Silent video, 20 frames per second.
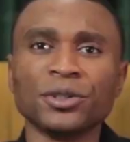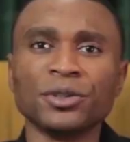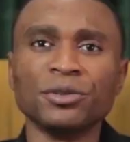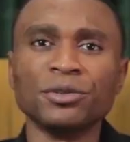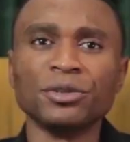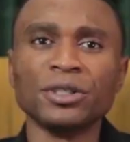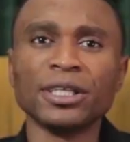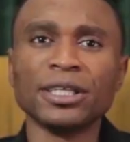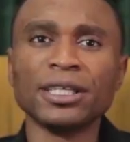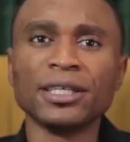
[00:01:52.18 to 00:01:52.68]

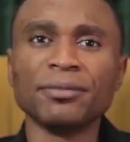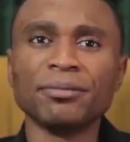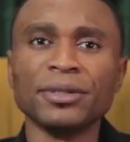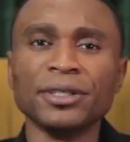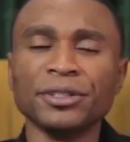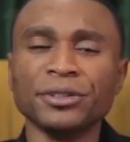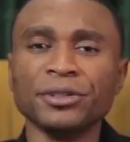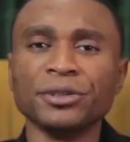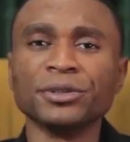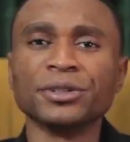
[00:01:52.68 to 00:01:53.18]
really
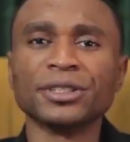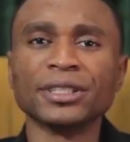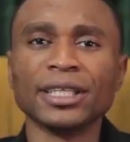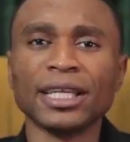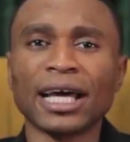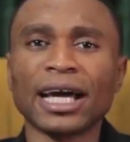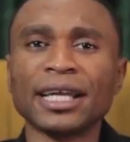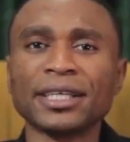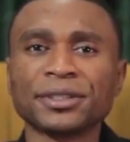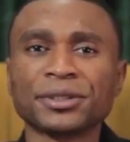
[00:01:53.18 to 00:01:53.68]
been
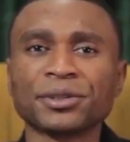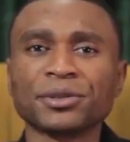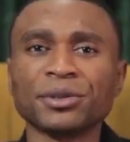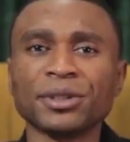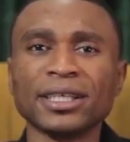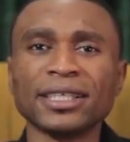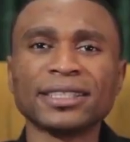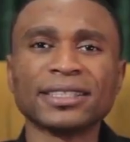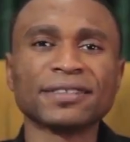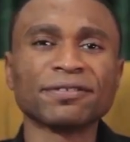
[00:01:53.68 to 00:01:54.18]
utilized to
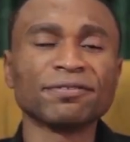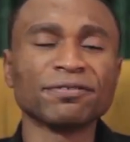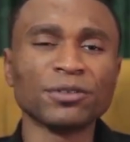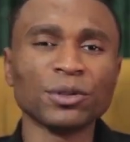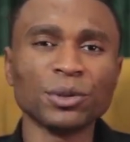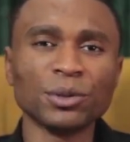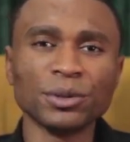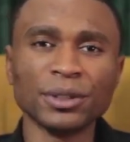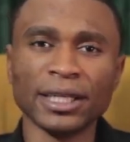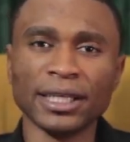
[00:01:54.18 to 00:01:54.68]
its
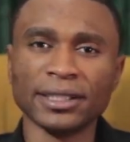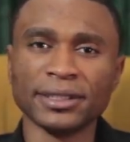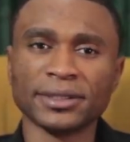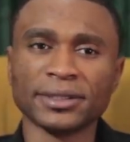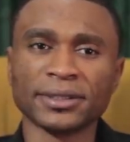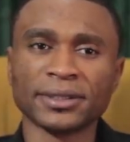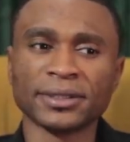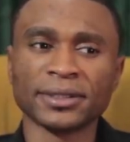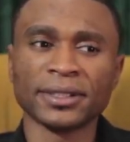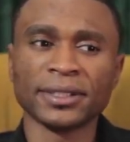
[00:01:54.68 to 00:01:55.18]

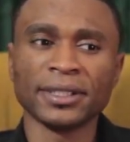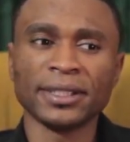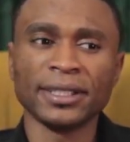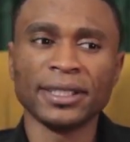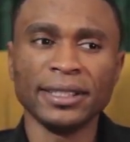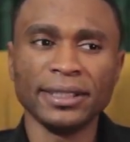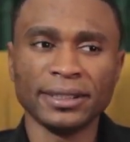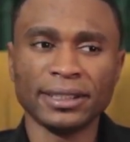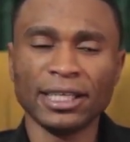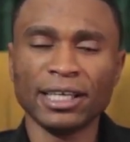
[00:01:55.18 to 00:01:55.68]
fullness
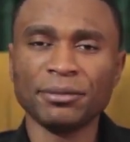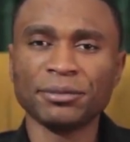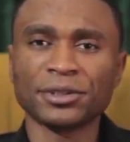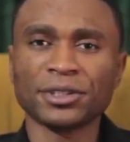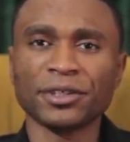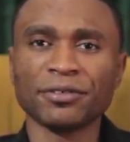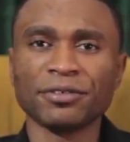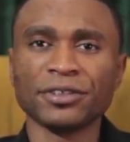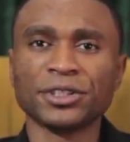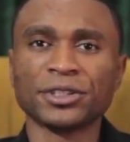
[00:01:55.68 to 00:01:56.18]
in terms
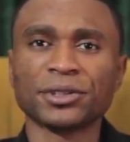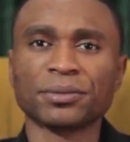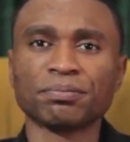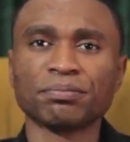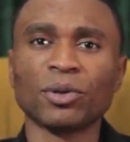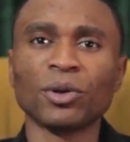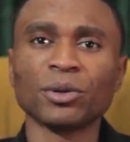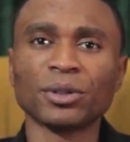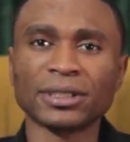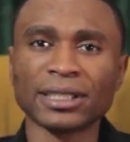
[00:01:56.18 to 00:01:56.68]
of its
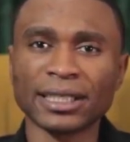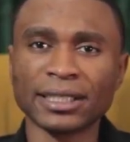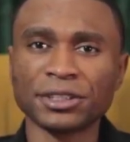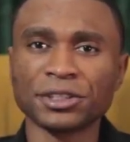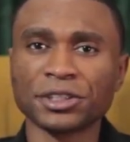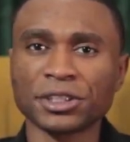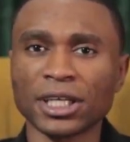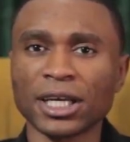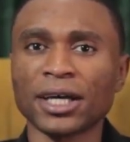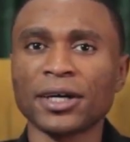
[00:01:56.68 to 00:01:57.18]

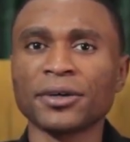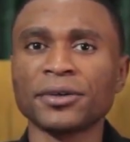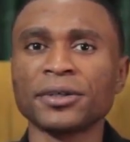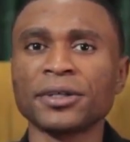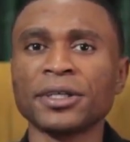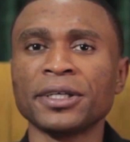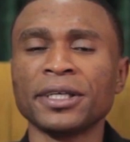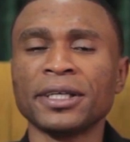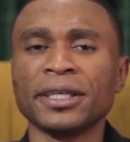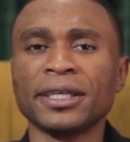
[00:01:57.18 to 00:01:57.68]
potential,
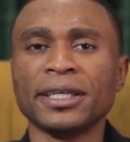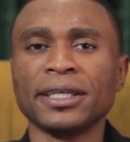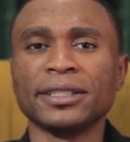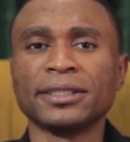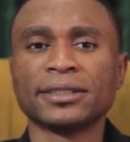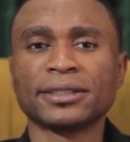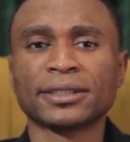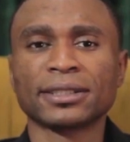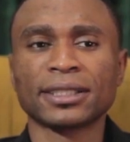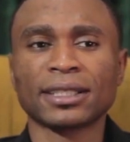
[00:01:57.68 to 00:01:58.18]

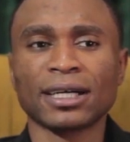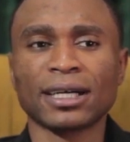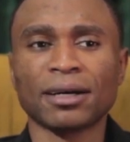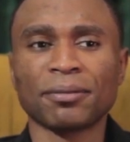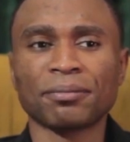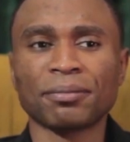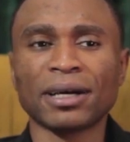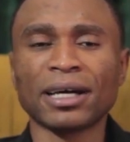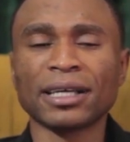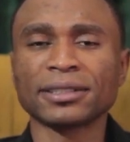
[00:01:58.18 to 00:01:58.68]
its
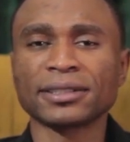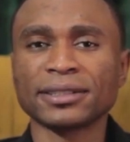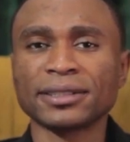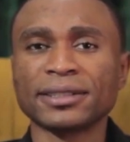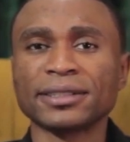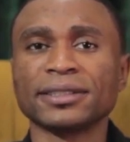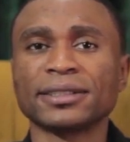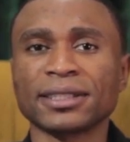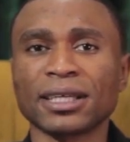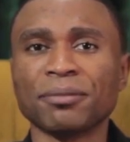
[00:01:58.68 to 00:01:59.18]

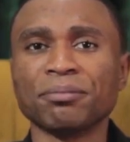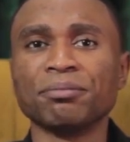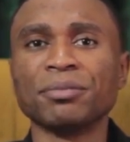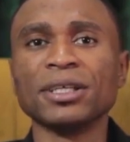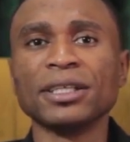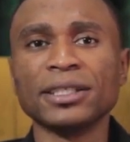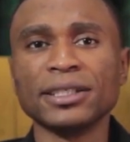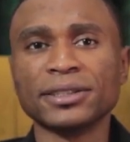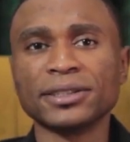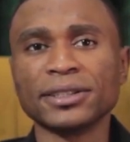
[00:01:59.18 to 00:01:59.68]
capacity, its
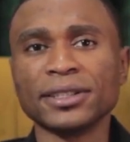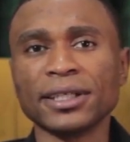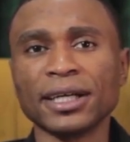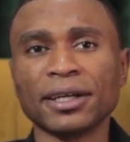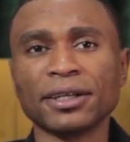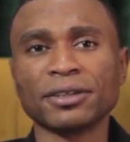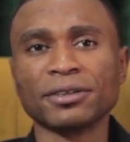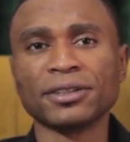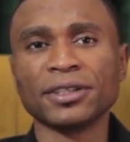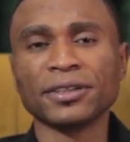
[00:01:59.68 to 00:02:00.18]
ability,
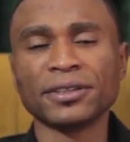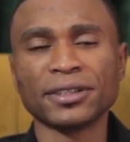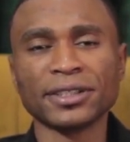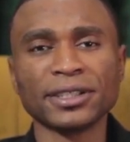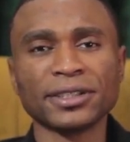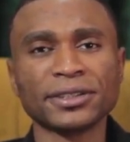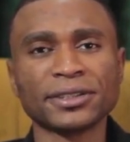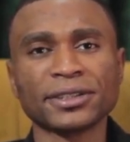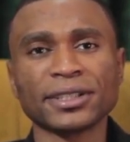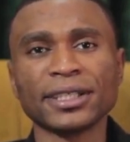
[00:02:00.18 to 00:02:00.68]
and the
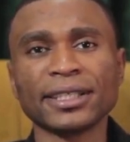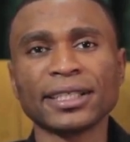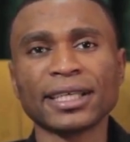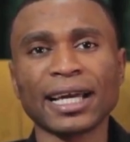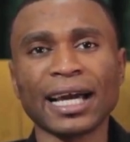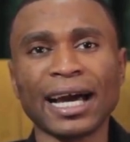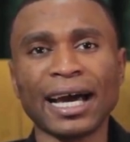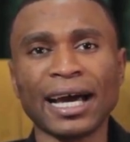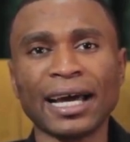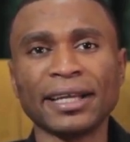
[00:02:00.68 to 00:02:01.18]
things it
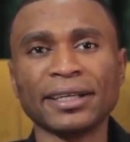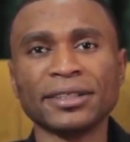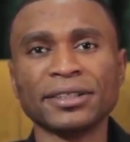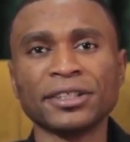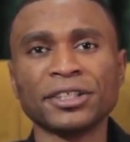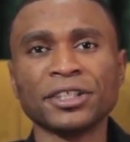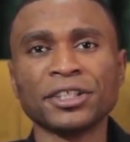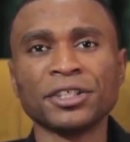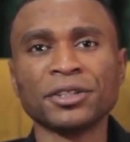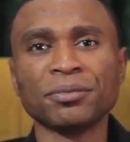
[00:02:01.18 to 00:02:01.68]
can
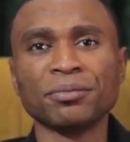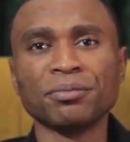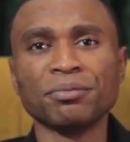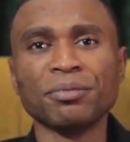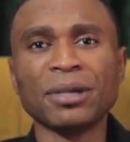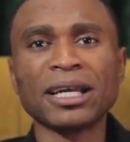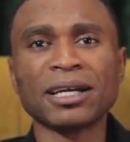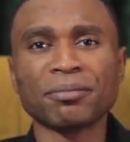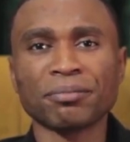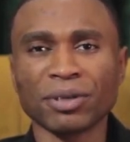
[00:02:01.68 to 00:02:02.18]

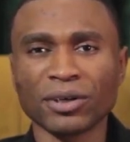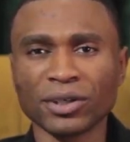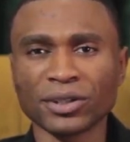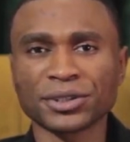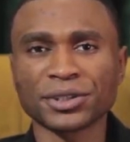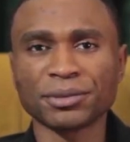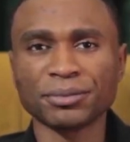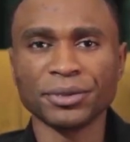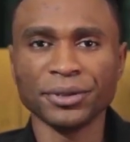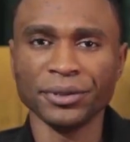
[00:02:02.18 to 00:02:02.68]
make
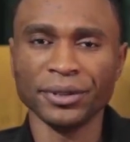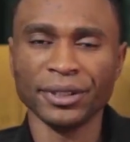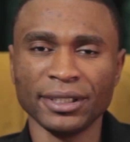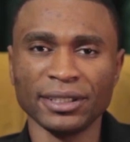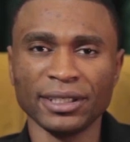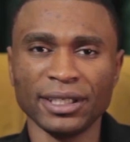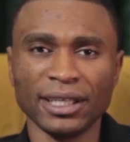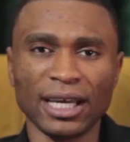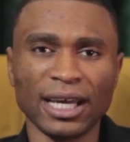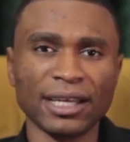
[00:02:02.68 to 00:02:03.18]
possible in
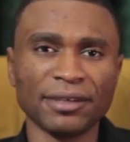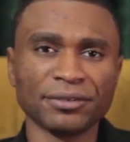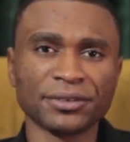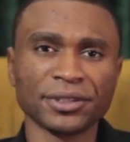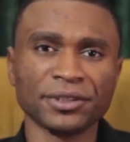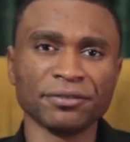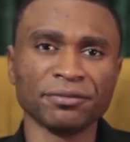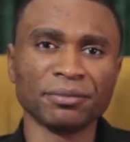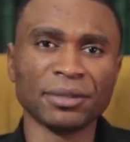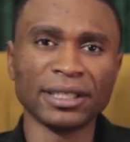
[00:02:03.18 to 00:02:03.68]
the lives
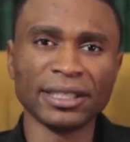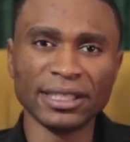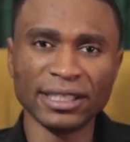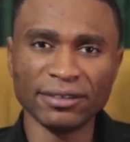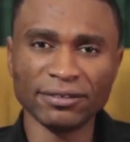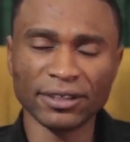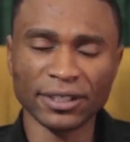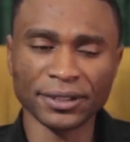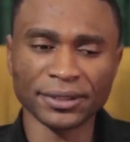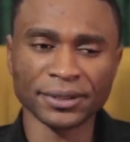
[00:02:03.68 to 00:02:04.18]
of
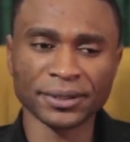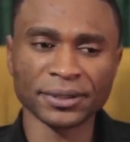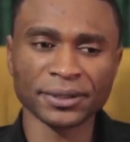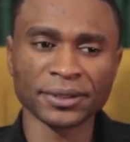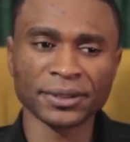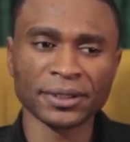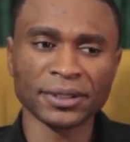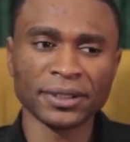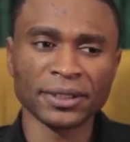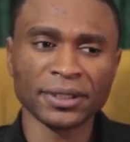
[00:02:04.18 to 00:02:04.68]
believers.
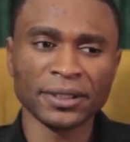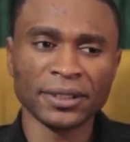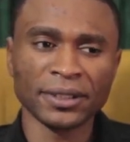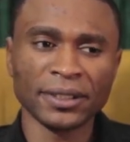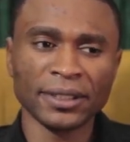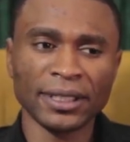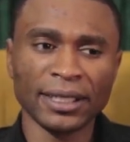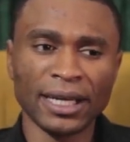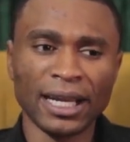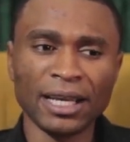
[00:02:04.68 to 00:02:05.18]

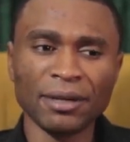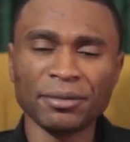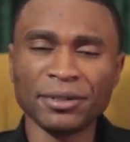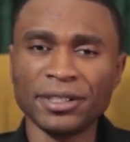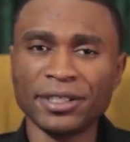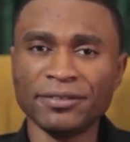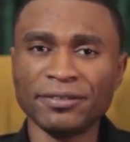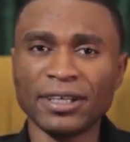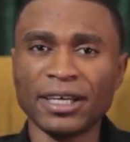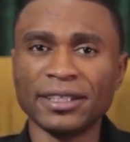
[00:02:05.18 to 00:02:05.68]
And I
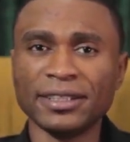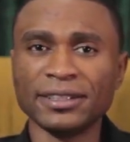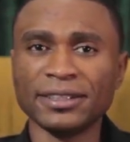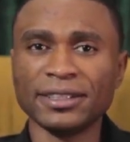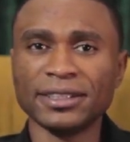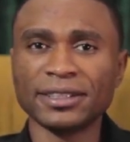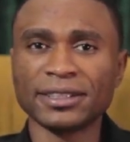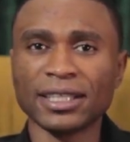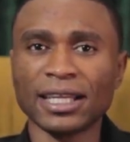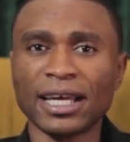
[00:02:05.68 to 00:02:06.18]
believe that in
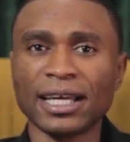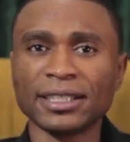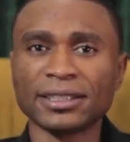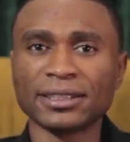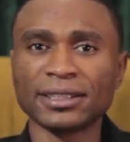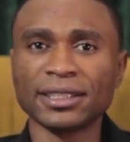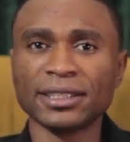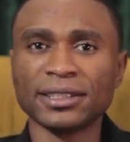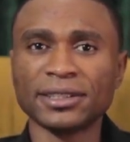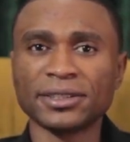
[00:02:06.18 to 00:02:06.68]
these
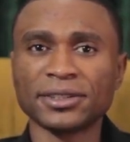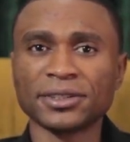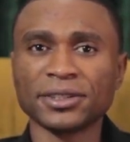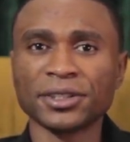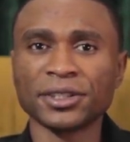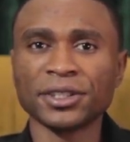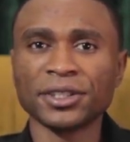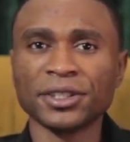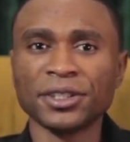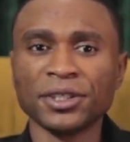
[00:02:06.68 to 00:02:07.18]
last days,
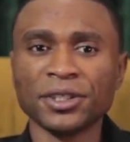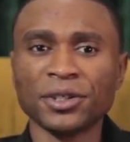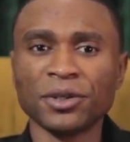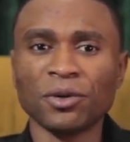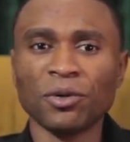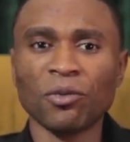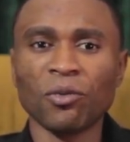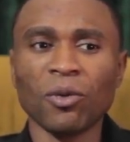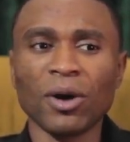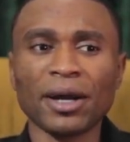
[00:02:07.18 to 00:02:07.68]

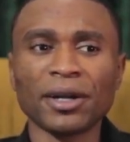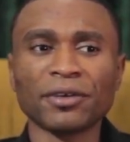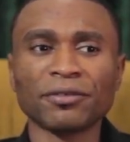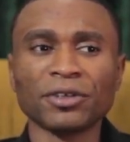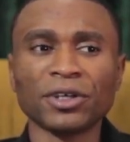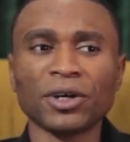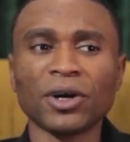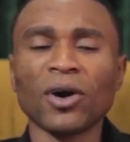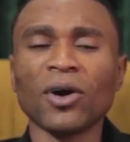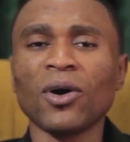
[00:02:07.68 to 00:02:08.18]
one of
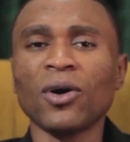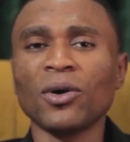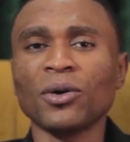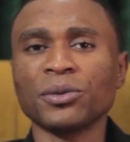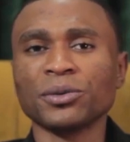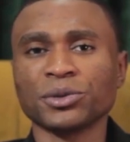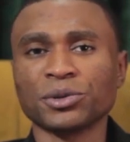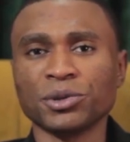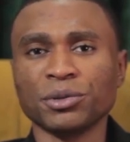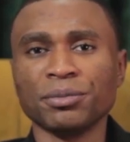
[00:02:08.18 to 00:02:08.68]
the
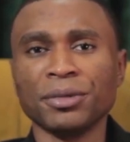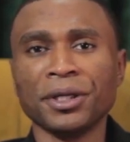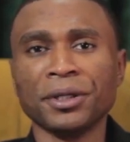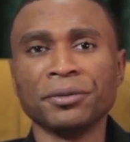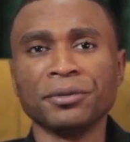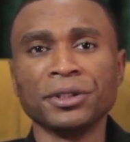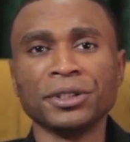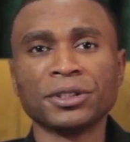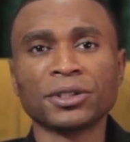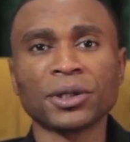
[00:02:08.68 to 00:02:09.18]
calls will be a
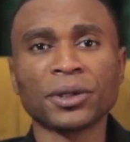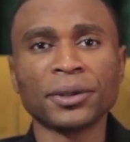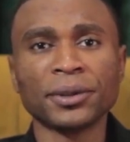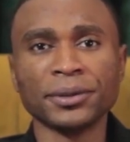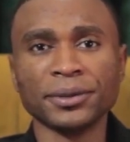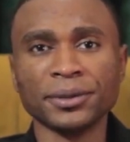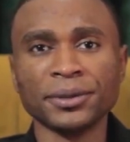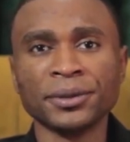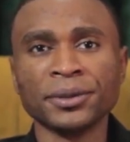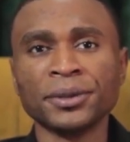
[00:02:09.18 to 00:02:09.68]

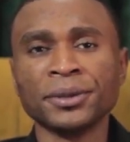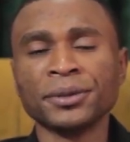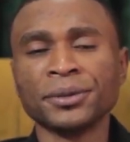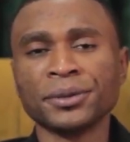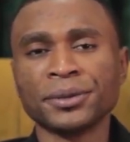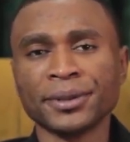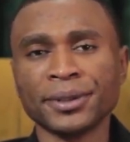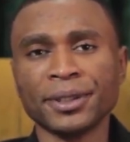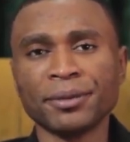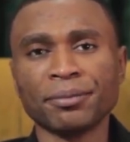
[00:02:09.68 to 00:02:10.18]
return
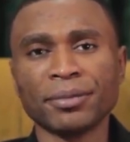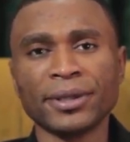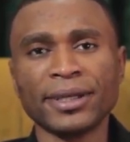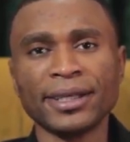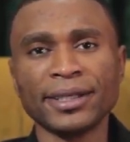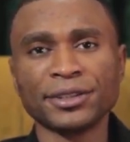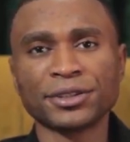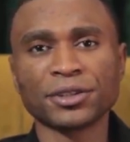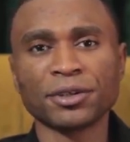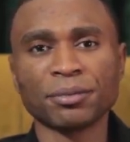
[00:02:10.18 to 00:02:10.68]
to the
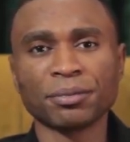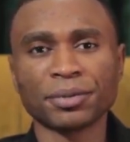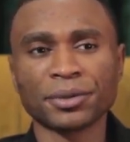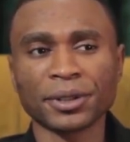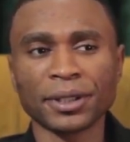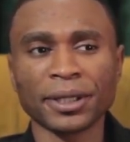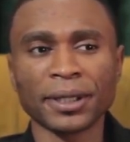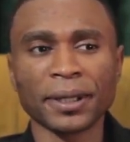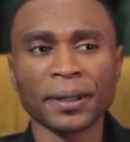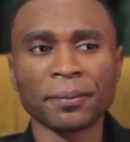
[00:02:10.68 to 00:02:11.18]
place of
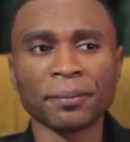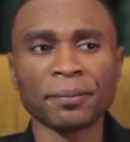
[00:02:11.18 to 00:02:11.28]
prayer.